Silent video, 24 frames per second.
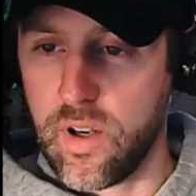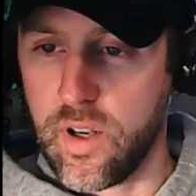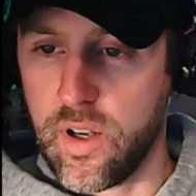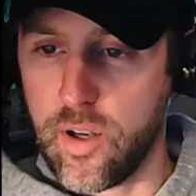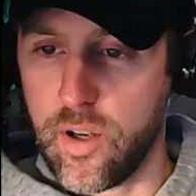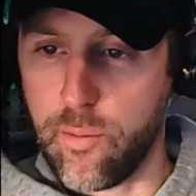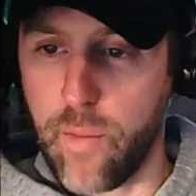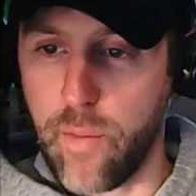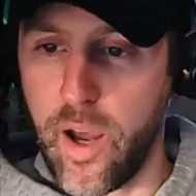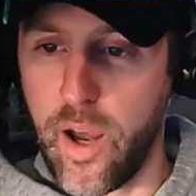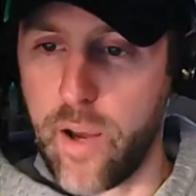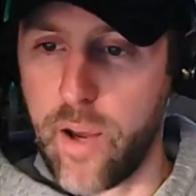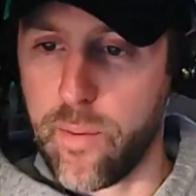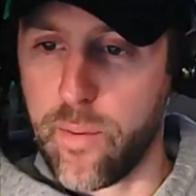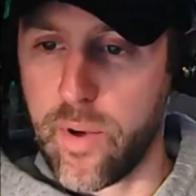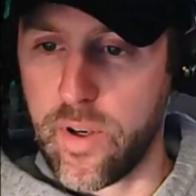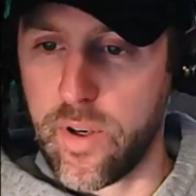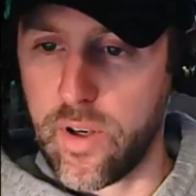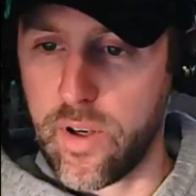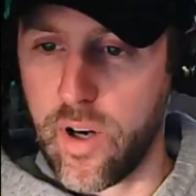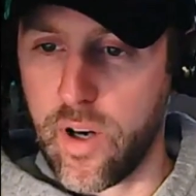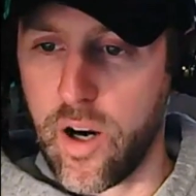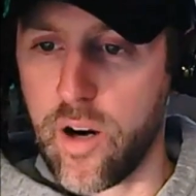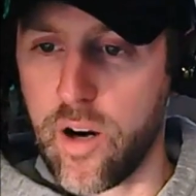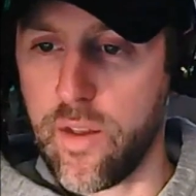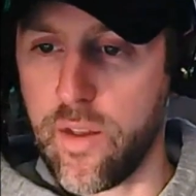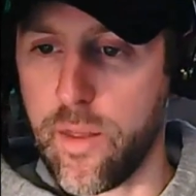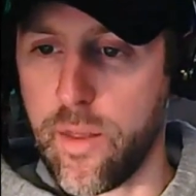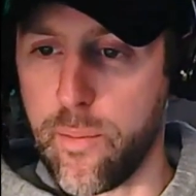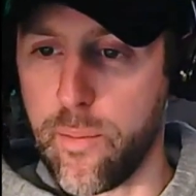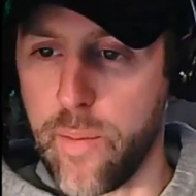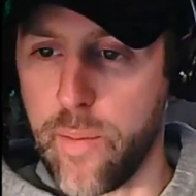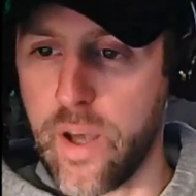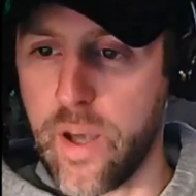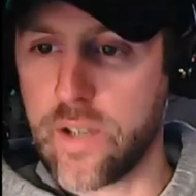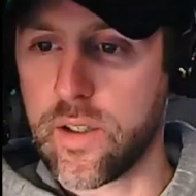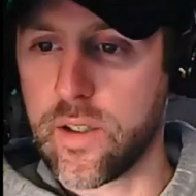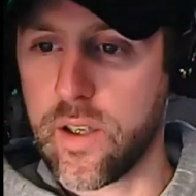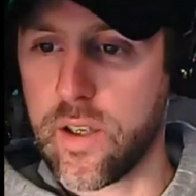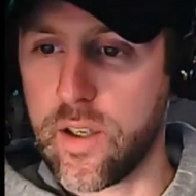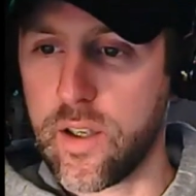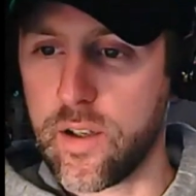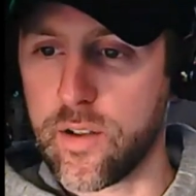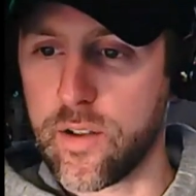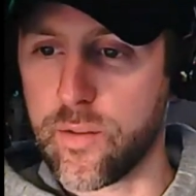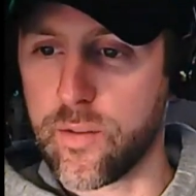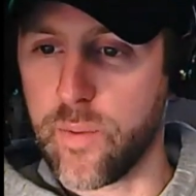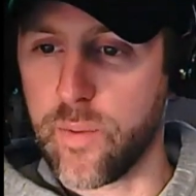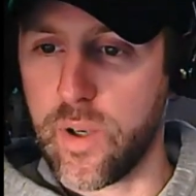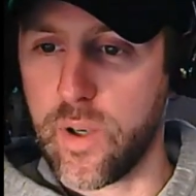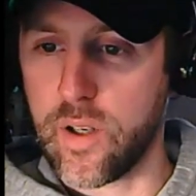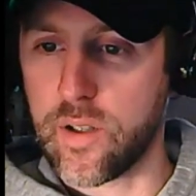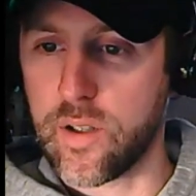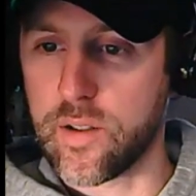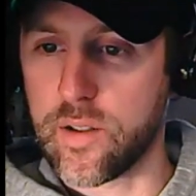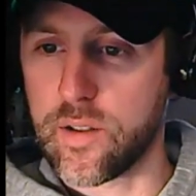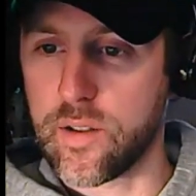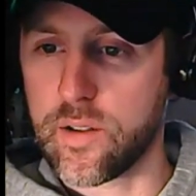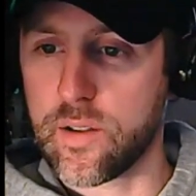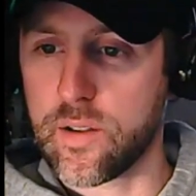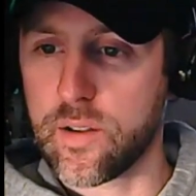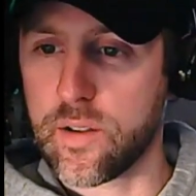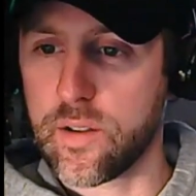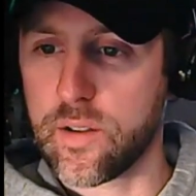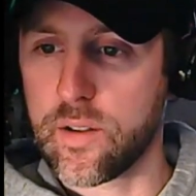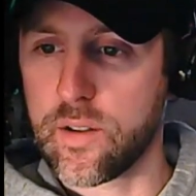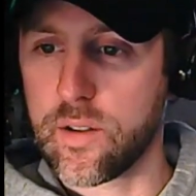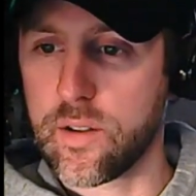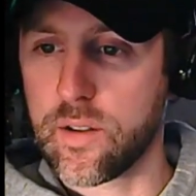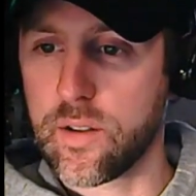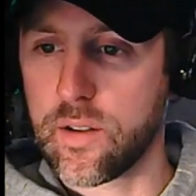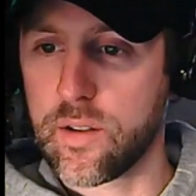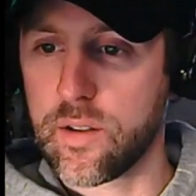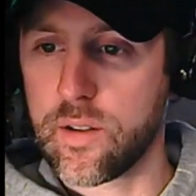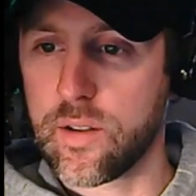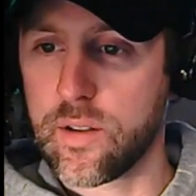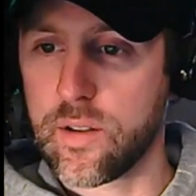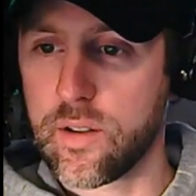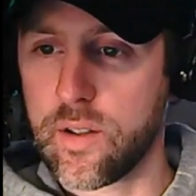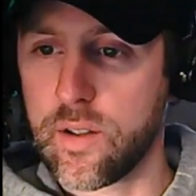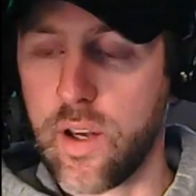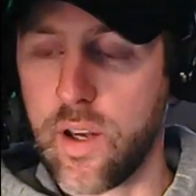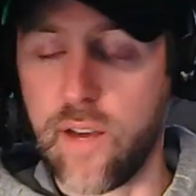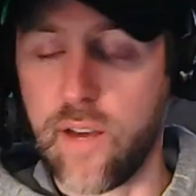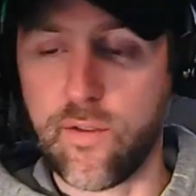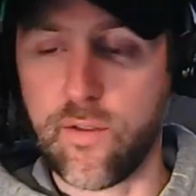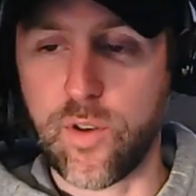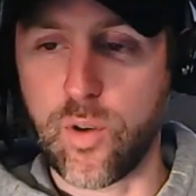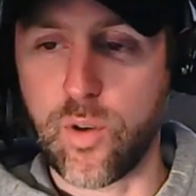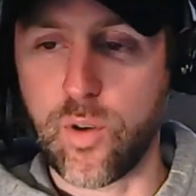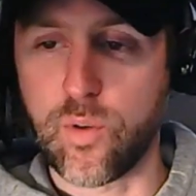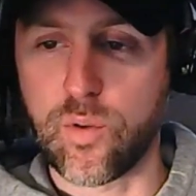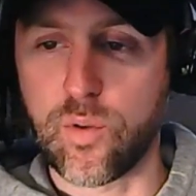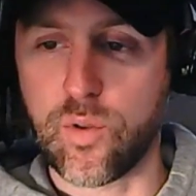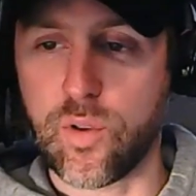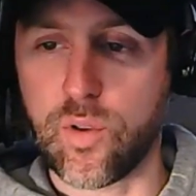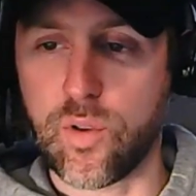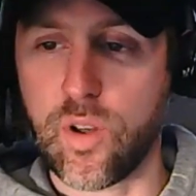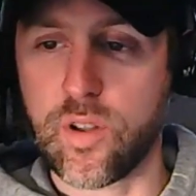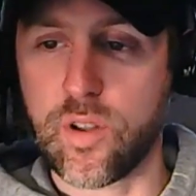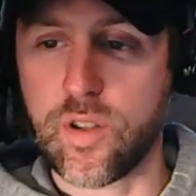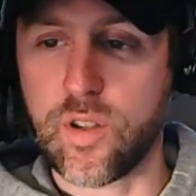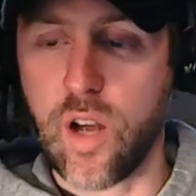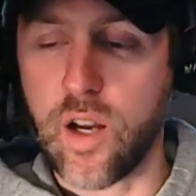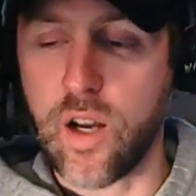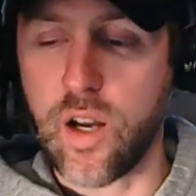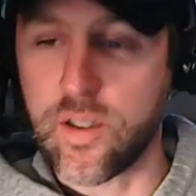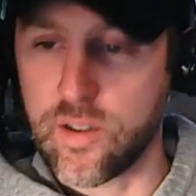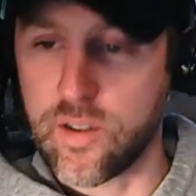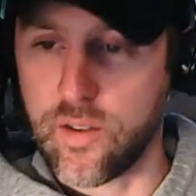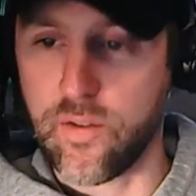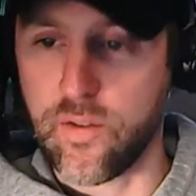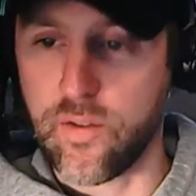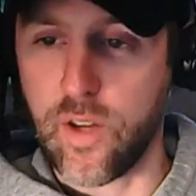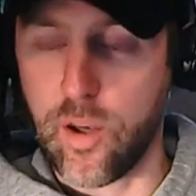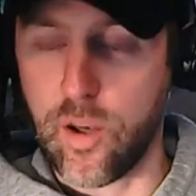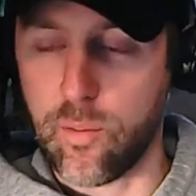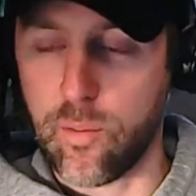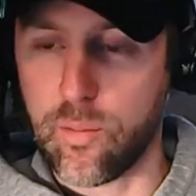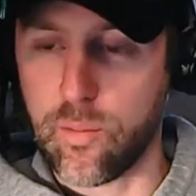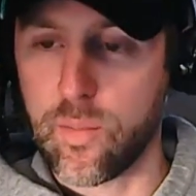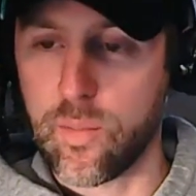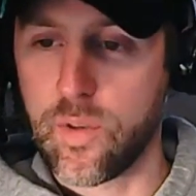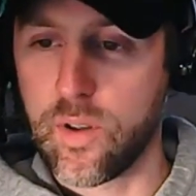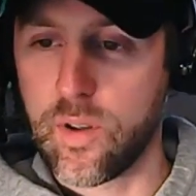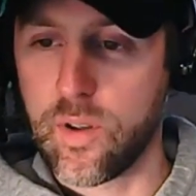in my opinion, are the best heaters because I've used tons of them.